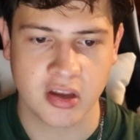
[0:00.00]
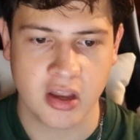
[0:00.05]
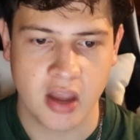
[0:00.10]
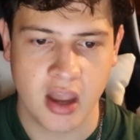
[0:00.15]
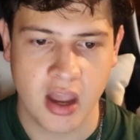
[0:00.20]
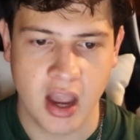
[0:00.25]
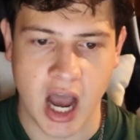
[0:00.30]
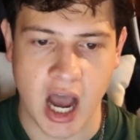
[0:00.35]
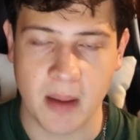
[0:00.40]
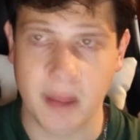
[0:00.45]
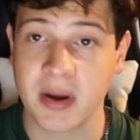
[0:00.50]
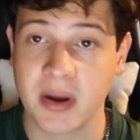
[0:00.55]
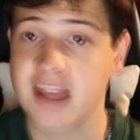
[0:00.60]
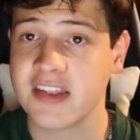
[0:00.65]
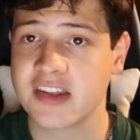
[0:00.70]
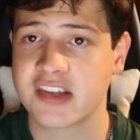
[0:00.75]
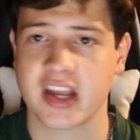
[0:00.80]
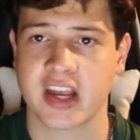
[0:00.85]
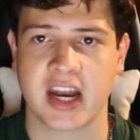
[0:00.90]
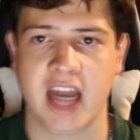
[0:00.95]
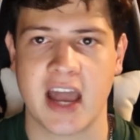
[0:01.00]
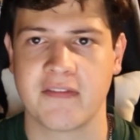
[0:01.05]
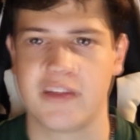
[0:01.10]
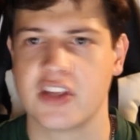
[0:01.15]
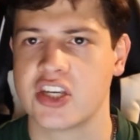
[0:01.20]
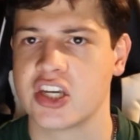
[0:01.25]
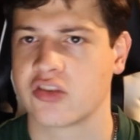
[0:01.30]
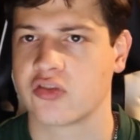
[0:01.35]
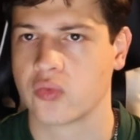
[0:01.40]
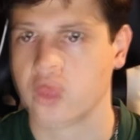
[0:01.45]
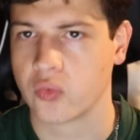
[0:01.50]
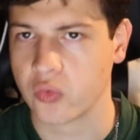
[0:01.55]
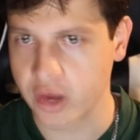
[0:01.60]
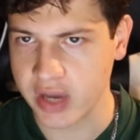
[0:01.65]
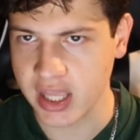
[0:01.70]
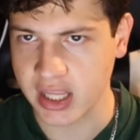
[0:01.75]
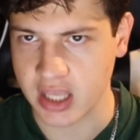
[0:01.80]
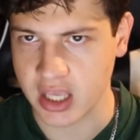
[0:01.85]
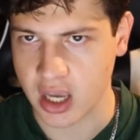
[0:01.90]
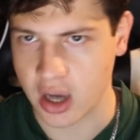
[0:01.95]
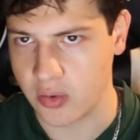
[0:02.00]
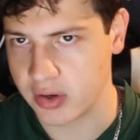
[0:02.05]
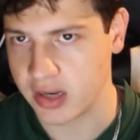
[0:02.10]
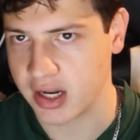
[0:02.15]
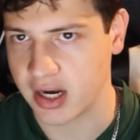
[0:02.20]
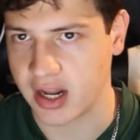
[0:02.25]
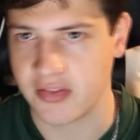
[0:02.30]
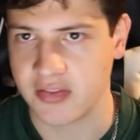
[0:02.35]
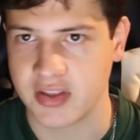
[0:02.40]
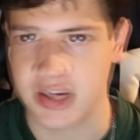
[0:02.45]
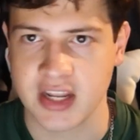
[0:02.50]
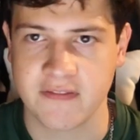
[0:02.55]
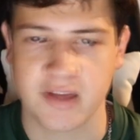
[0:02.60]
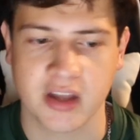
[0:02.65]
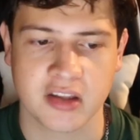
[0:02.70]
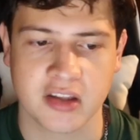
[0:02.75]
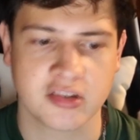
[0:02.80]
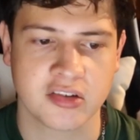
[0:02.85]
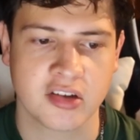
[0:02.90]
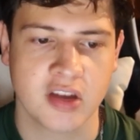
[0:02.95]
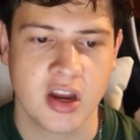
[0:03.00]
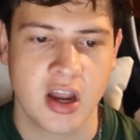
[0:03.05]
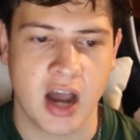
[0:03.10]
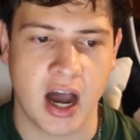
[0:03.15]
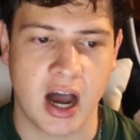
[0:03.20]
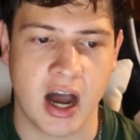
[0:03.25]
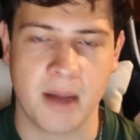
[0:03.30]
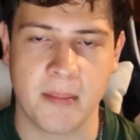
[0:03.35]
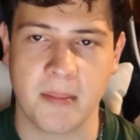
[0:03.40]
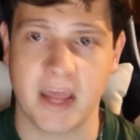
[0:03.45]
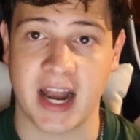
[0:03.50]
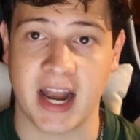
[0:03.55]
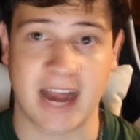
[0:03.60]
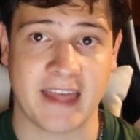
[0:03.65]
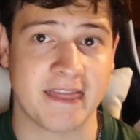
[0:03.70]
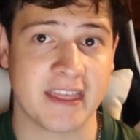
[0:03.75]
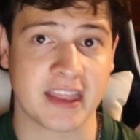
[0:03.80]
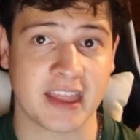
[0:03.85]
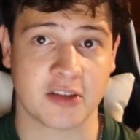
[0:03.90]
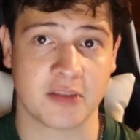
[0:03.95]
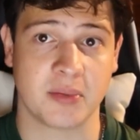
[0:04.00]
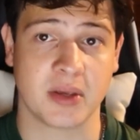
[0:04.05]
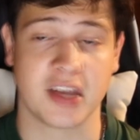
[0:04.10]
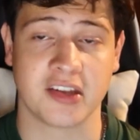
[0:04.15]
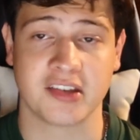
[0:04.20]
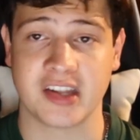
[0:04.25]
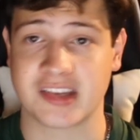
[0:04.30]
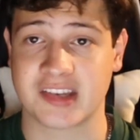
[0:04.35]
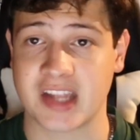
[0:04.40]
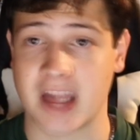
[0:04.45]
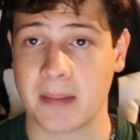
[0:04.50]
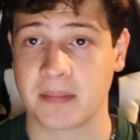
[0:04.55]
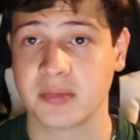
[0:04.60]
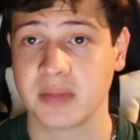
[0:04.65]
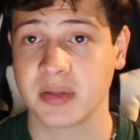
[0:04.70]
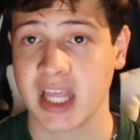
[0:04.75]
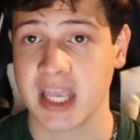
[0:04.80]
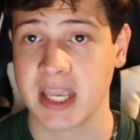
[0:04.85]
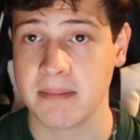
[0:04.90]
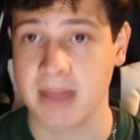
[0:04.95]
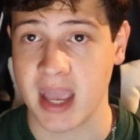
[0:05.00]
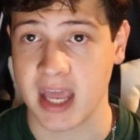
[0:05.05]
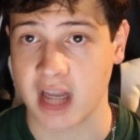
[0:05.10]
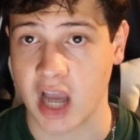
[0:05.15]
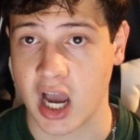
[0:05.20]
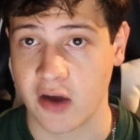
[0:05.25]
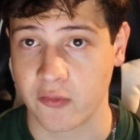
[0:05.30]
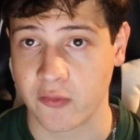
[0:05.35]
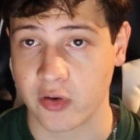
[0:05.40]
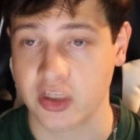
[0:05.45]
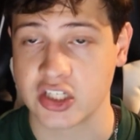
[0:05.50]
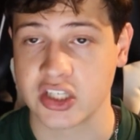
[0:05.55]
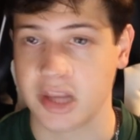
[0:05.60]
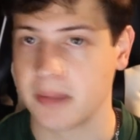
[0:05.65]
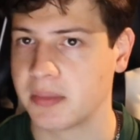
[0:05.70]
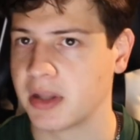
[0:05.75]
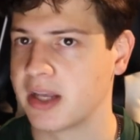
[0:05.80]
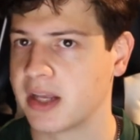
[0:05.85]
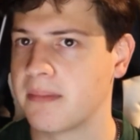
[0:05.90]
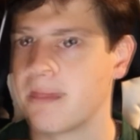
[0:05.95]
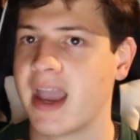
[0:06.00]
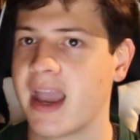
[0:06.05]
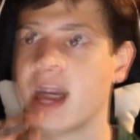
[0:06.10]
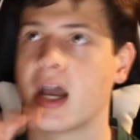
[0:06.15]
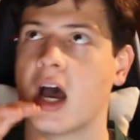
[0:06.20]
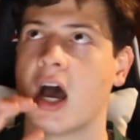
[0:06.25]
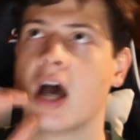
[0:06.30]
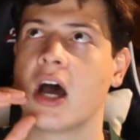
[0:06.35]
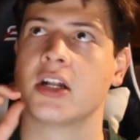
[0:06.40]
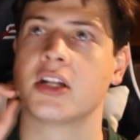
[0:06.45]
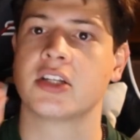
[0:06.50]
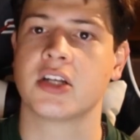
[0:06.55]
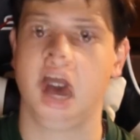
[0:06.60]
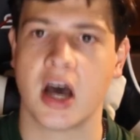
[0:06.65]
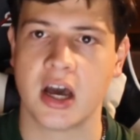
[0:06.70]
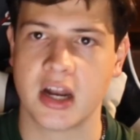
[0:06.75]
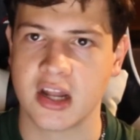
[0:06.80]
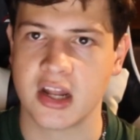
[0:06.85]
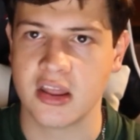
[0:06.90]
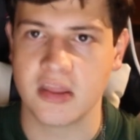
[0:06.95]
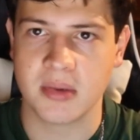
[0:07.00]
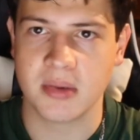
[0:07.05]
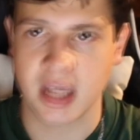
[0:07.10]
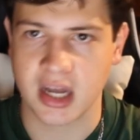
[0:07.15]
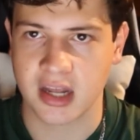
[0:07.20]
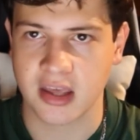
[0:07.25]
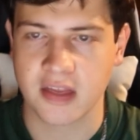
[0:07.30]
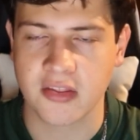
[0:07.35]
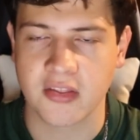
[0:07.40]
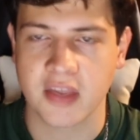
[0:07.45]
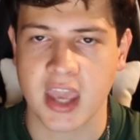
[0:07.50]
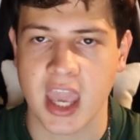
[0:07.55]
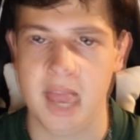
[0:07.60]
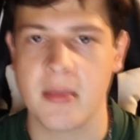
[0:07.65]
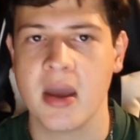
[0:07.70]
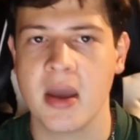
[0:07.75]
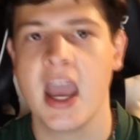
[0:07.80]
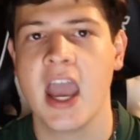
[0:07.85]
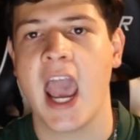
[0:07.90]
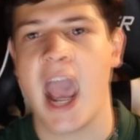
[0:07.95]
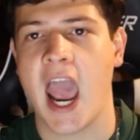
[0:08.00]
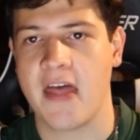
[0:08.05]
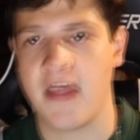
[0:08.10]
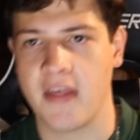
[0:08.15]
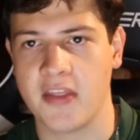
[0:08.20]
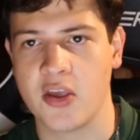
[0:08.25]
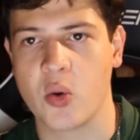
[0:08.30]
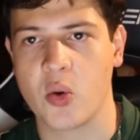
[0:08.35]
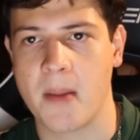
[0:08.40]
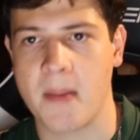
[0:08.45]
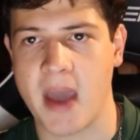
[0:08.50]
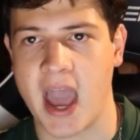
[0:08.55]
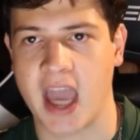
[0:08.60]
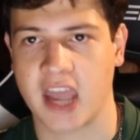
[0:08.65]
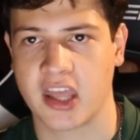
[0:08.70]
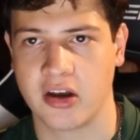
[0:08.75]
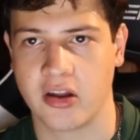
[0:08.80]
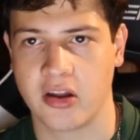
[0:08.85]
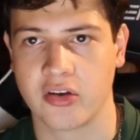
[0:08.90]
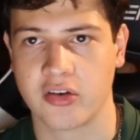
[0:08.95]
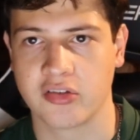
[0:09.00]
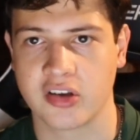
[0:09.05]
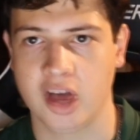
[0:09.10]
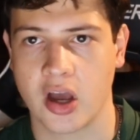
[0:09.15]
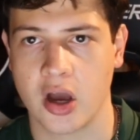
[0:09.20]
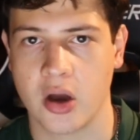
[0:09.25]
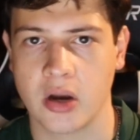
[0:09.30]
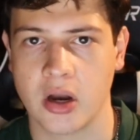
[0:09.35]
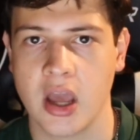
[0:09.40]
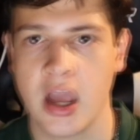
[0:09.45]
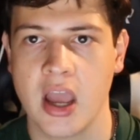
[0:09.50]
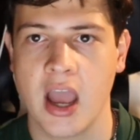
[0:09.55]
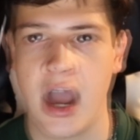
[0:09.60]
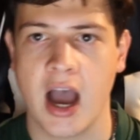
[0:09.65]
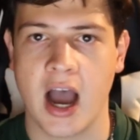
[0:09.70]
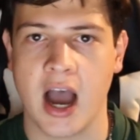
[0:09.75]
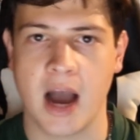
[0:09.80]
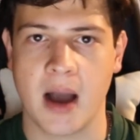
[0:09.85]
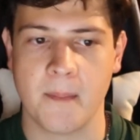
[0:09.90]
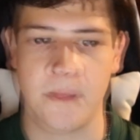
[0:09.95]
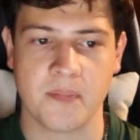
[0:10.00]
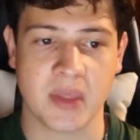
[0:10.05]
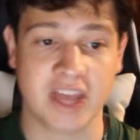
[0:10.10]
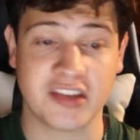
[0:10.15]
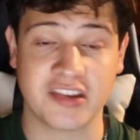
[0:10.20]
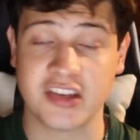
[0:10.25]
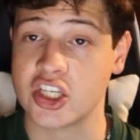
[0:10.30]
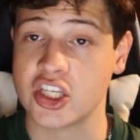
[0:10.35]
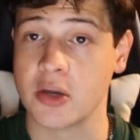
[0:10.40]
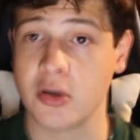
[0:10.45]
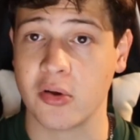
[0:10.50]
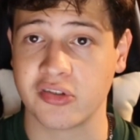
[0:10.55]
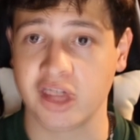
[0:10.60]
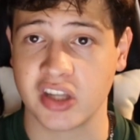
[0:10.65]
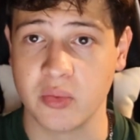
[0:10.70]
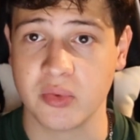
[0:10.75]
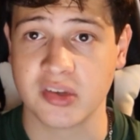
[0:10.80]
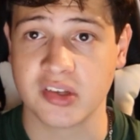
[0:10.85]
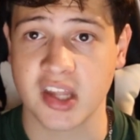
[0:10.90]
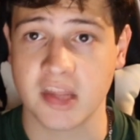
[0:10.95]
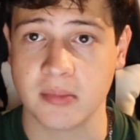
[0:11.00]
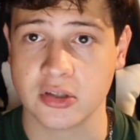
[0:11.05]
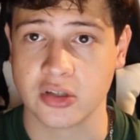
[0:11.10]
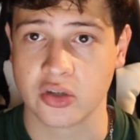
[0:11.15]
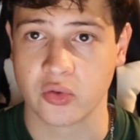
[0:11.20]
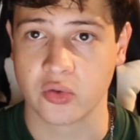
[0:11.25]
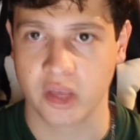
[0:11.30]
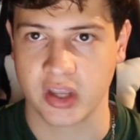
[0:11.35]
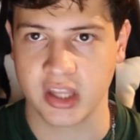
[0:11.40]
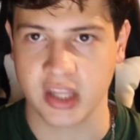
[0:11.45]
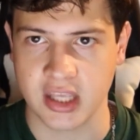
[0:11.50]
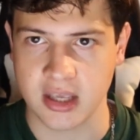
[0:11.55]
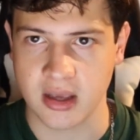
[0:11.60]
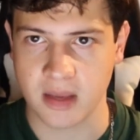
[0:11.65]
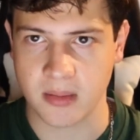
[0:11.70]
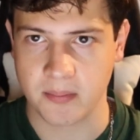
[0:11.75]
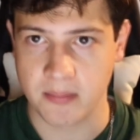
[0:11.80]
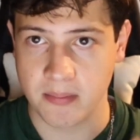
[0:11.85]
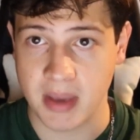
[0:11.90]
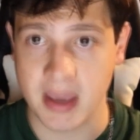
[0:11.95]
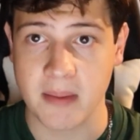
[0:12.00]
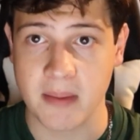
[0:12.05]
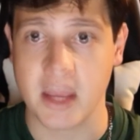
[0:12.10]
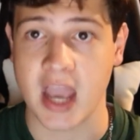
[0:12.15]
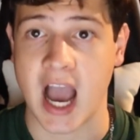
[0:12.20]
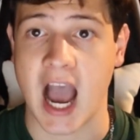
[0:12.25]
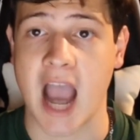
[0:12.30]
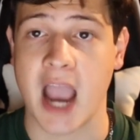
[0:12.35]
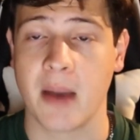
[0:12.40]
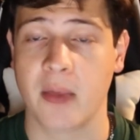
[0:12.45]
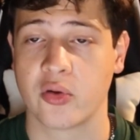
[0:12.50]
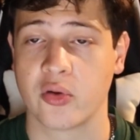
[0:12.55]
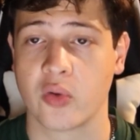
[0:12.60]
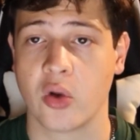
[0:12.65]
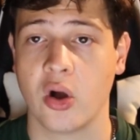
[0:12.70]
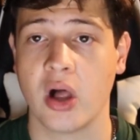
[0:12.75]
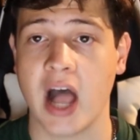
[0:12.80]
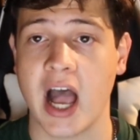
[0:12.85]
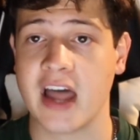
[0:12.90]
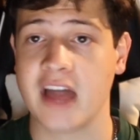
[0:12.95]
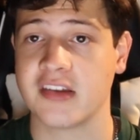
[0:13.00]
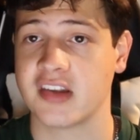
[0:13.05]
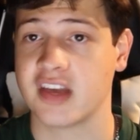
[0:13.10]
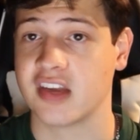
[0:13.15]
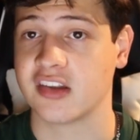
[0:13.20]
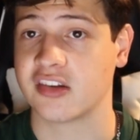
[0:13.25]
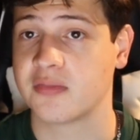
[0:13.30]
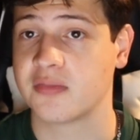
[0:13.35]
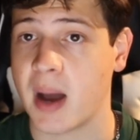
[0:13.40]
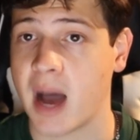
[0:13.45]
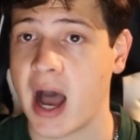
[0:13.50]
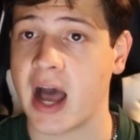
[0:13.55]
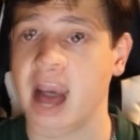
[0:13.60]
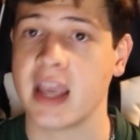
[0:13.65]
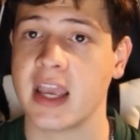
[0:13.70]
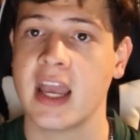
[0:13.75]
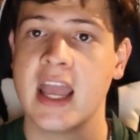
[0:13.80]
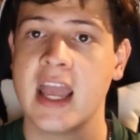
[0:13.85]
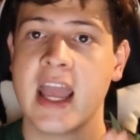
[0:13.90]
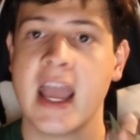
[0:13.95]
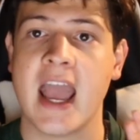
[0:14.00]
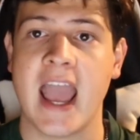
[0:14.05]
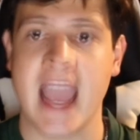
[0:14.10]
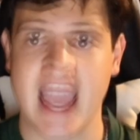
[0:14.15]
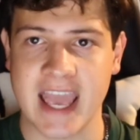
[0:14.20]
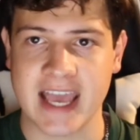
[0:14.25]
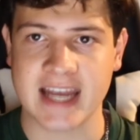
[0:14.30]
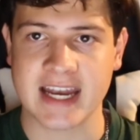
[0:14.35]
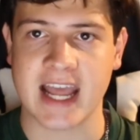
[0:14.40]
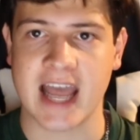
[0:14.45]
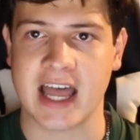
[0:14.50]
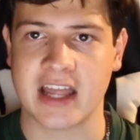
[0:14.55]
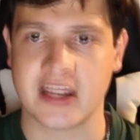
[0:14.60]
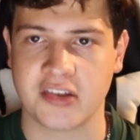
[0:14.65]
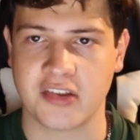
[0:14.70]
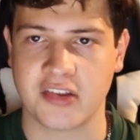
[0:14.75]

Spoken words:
But in the second half, the Jets really honed in on the defense, and I think that's because they stopped playing man coverage. They played man a ton in the beginning of the game, and then they went back into their zone. And C.J. Mosley was able to really be a hybrid role as a spy and as that